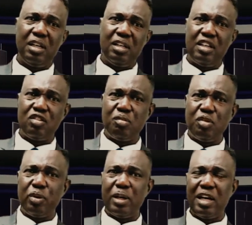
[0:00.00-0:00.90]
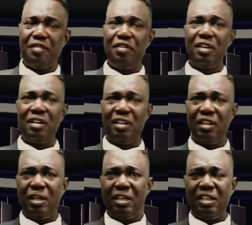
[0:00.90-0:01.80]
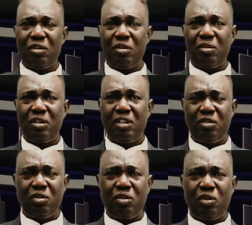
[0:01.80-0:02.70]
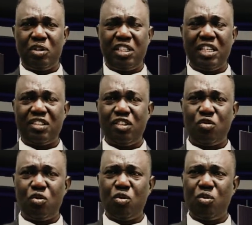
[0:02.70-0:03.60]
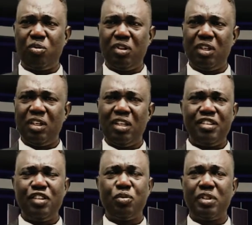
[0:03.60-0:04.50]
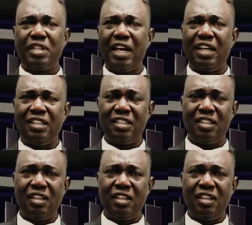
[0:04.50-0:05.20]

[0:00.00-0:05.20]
There's somebody having uh, your, your, your chest is so, is it so tight?